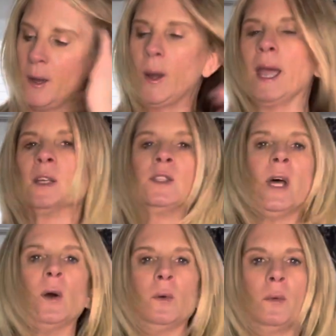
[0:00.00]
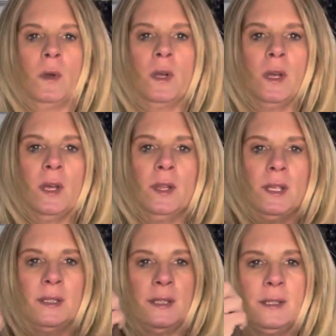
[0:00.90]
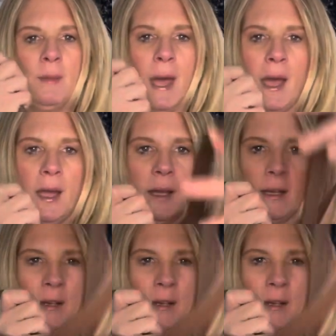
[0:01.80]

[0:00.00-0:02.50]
Okay, so this is the bag.